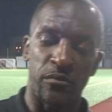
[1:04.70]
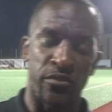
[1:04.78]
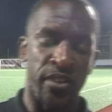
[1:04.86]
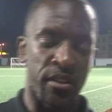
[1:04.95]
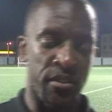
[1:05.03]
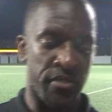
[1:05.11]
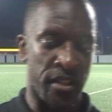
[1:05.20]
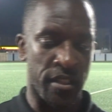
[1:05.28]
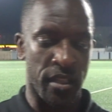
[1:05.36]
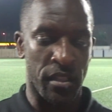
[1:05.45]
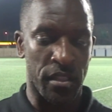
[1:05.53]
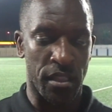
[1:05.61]
very,
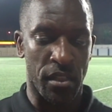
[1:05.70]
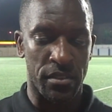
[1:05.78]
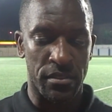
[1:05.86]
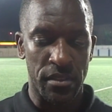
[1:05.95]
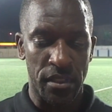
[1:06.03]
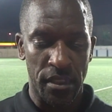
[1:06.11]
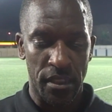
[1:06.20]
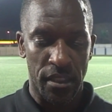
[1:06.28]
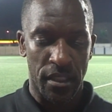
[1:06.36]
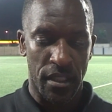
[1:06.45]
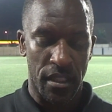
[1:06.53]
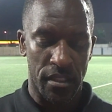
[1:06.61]
very early on.
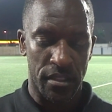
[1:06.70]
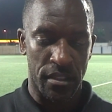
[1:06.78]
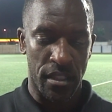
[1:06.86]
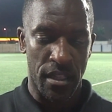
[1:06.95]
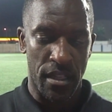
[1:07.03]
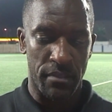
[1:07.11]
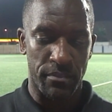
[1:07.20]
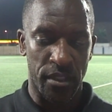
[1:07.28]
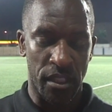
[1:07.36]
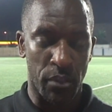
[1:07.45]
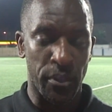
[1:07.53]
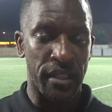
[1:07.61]
And, um,
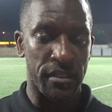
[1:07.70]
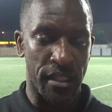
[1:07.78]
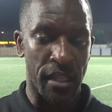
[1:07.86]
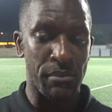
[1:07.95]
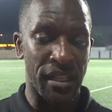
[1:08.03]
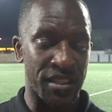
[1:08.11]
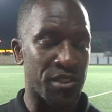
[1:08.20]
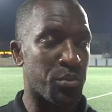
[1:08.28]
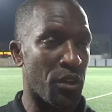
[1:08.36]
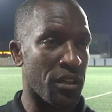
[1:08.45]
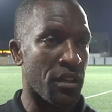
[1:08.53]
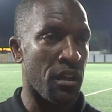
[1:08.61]
you know, it, they made us
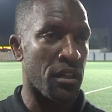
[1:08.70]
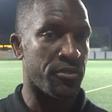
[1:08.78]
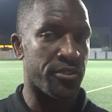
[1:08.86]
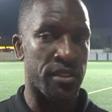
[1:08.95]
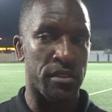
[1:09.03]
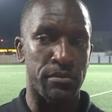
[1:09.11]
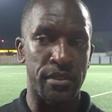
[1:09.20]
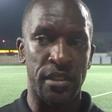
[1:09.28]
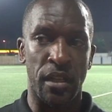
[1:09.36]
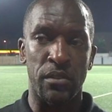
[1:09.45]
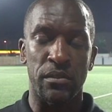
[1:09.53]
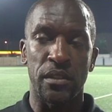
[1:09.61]
work hard for the
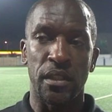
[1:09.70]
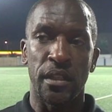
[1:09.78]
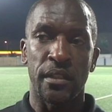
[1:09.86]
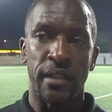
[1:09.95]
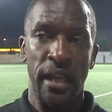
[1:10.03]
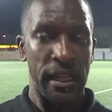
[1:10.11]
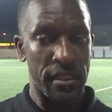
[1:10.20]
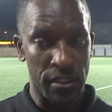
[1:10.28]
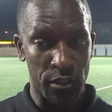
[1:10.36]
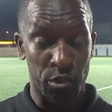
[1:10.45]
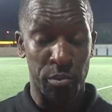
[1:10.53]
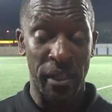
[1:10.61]
result. They had a
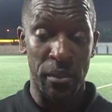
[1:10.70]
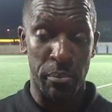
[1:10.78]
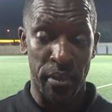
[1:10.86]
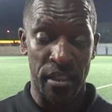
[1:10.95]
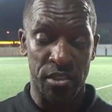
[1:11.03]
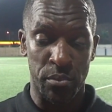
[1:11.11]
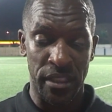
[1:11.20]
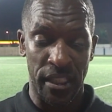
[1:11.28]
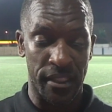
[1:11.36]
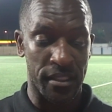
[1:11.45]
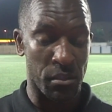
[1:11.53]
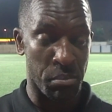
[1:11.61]
little spell of pressure where they
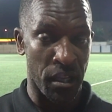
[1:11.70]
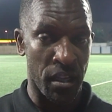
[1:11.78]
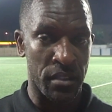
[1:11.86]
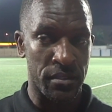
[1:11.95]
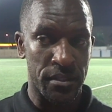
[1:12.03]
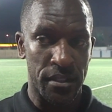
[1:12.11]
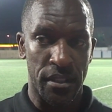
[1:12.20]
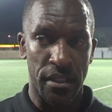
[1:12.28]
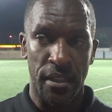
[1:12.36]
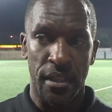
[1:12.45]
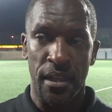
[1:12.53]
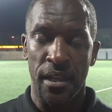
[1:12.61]
hit the bar.
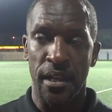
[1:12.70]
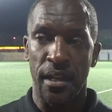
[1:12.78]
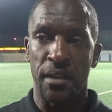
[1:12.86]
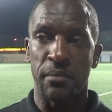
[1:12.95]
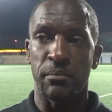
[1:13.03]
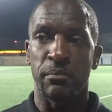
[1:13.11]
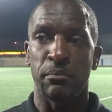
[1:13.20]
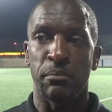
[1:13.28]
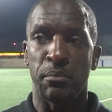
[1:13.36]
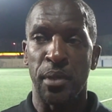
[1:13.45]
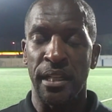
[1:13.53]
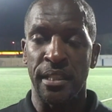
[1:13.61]
Um,
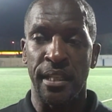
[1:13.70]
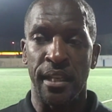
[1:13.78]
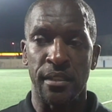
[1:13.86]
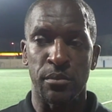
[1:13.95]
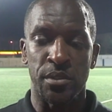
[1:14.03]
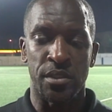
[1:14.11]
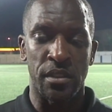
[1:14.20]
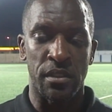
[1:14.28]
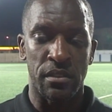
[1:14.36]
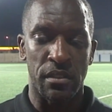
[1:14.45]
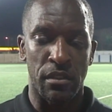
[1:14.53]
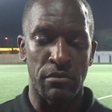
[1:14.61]
but in the end, it was a,
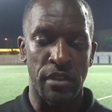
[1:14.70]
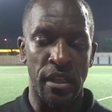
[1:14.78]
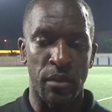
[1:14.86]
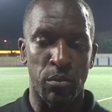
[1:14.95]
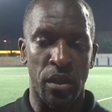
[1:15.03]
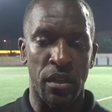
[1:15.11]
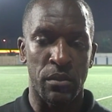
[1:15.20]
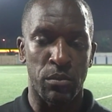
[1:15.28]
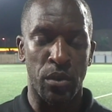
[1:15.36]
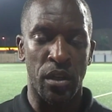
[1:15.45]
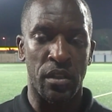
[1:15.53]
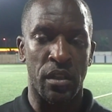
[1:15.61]
a really well
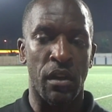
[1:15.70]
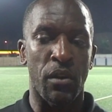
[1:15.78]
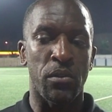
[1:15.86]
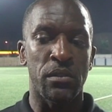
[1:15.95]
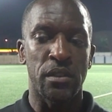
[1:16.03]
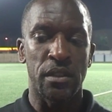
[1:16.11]
worked goal